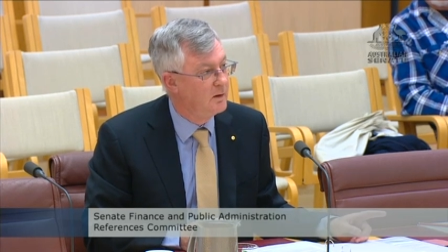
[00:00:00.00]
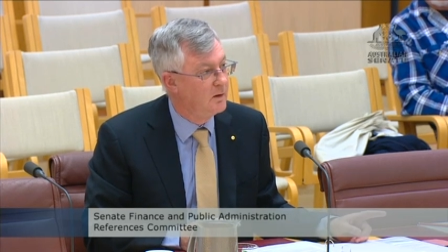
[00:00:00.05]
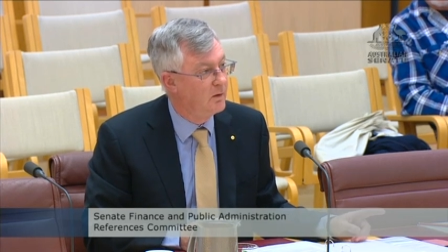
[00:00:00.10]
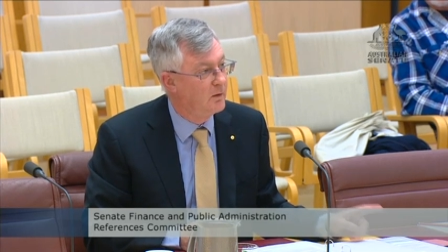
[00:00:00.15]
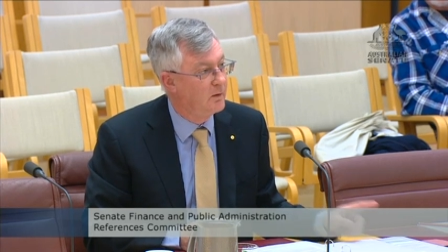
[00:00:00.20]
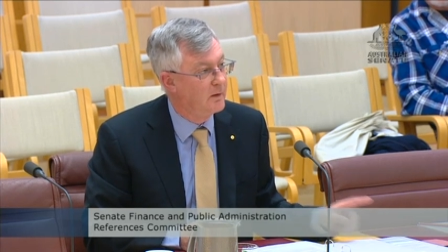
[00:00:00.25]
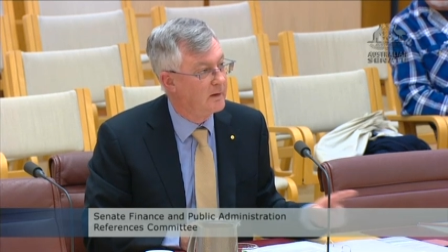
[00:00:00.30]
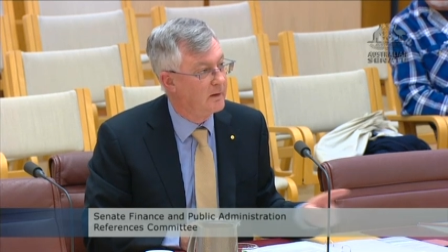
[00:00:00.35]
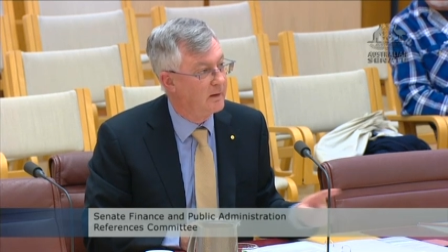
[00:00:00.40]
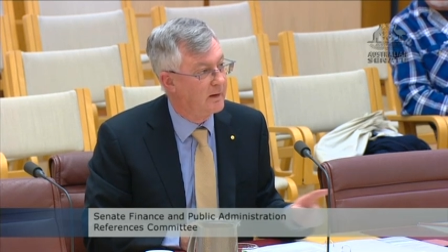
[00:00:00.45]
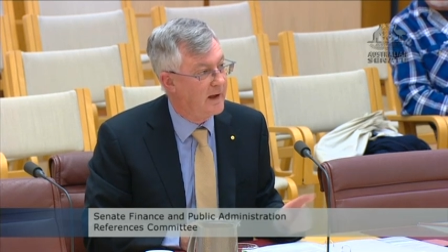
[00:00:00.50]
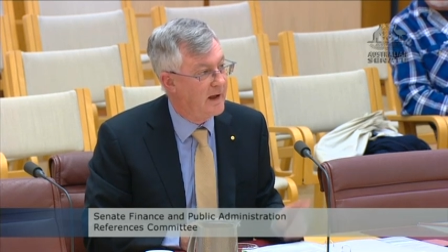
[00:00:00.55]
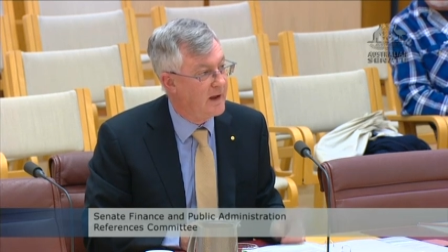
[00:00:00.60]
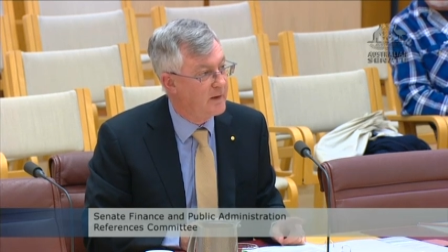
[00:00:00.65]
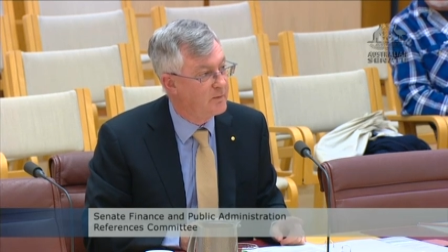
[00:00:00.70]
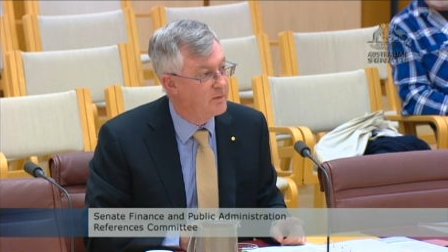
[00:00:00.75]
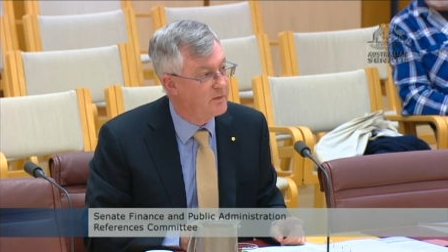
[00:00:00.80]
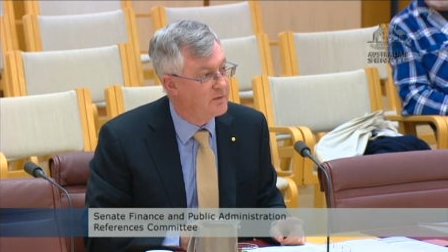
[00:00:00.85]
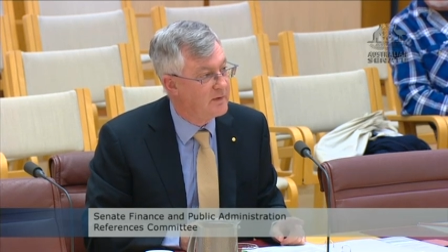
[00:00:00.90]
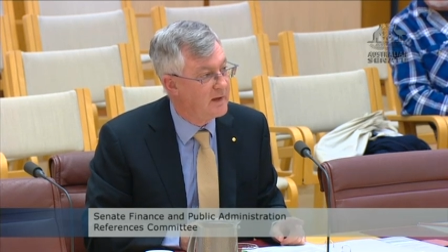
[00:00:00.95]
or he got
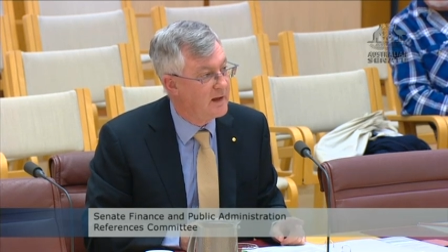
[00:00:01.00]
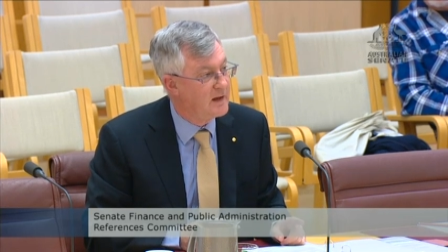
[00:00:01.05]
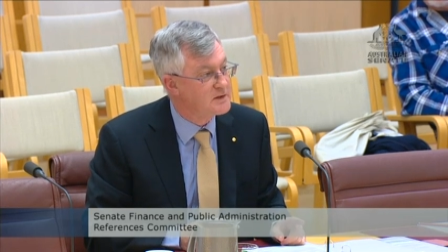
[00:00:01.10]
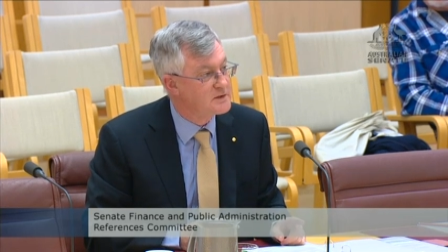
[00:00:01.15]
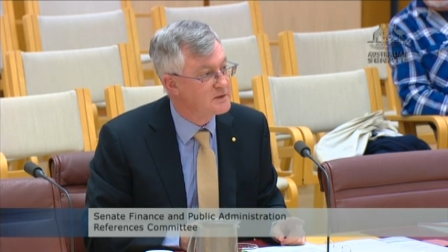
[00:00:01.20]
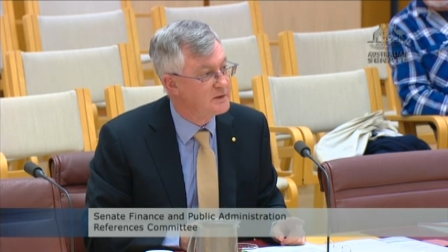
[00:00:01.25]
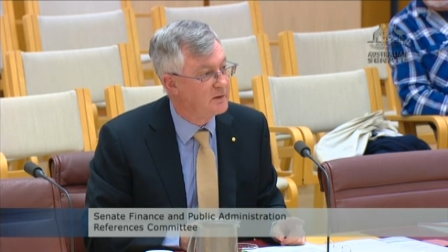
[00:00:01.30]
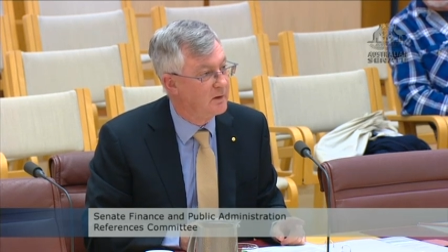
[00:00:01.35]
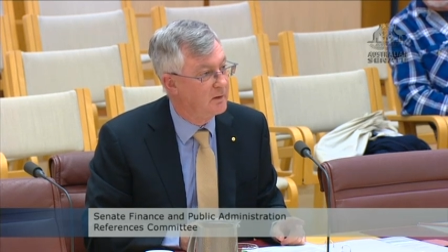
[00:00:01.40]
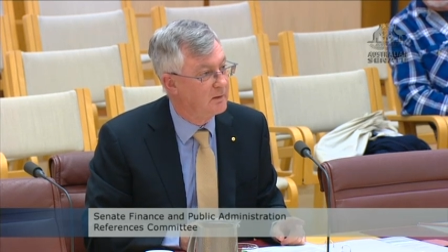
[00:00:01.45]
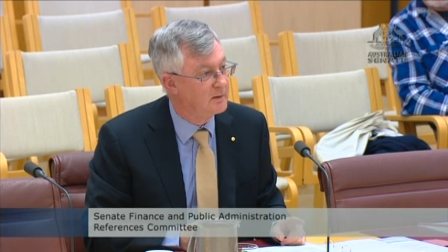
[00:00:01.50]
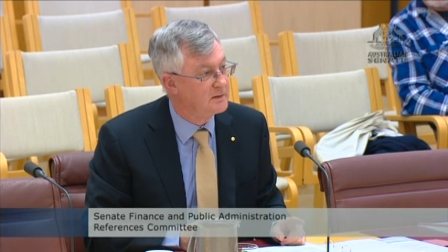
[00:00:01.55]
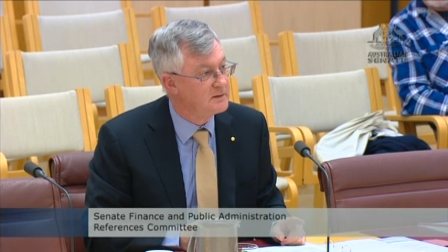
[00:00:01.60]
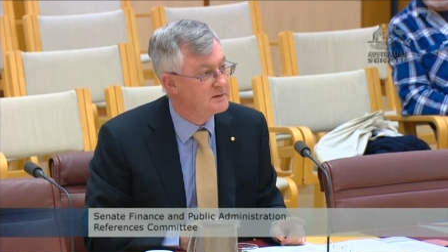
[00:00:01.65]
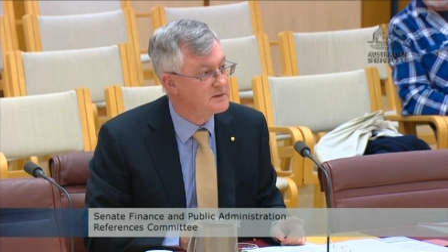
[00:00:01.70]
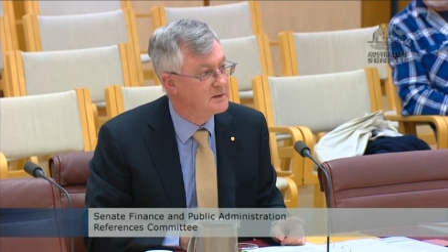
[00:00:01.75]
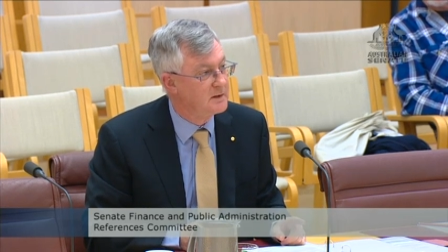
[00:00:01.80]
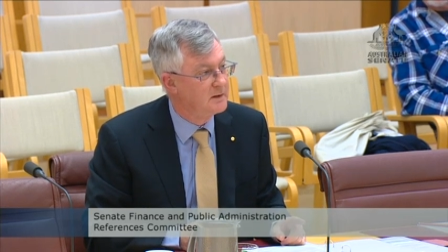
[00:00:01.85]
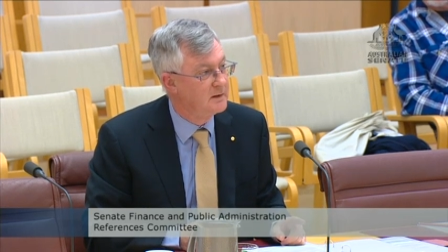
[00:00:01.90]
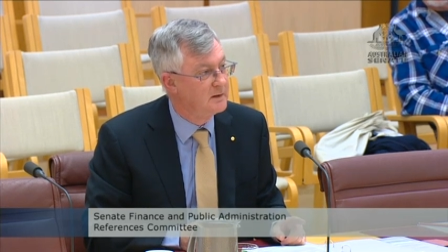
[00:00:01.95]

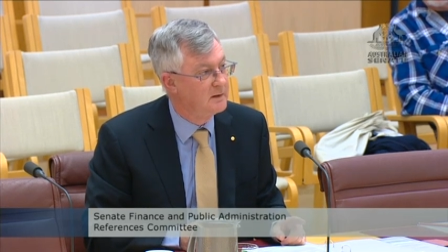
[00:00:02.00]
$100,000,